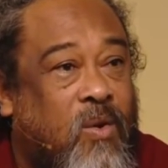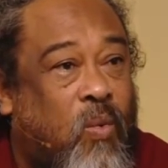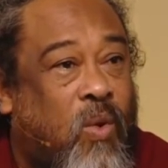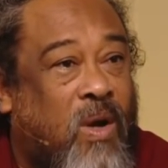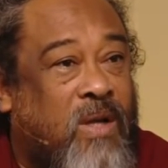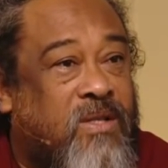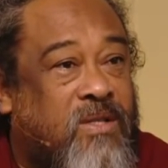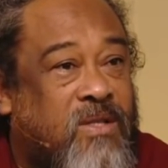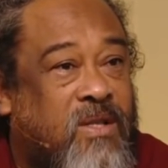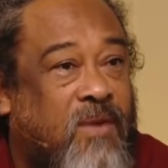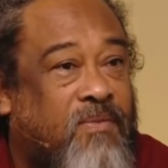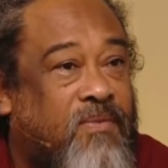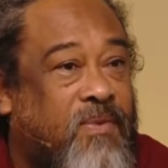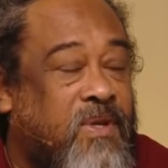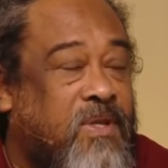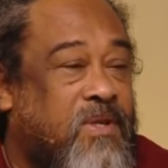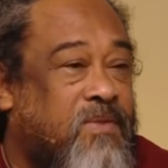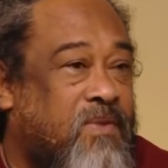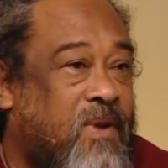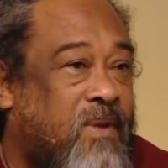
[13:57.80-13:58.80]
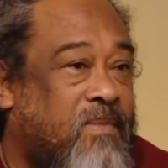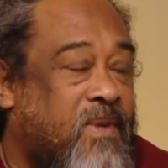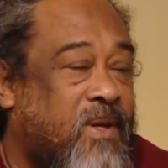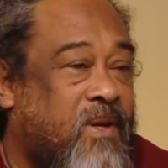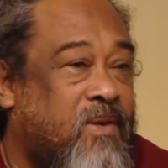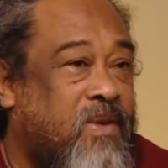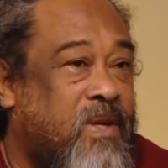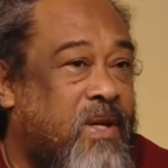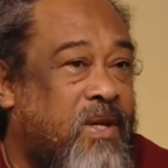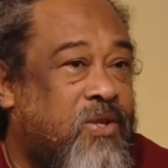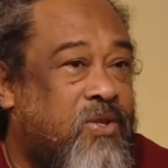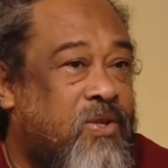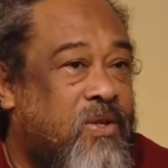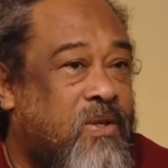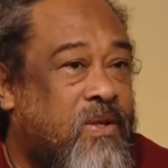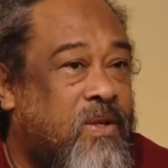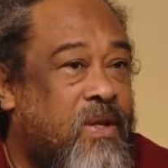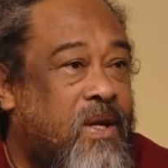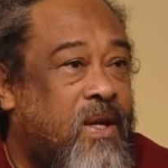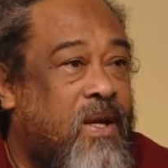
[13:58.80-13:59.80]
What suffers from the
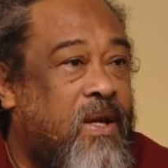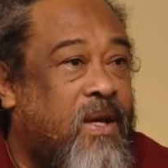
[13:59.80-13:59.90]
creation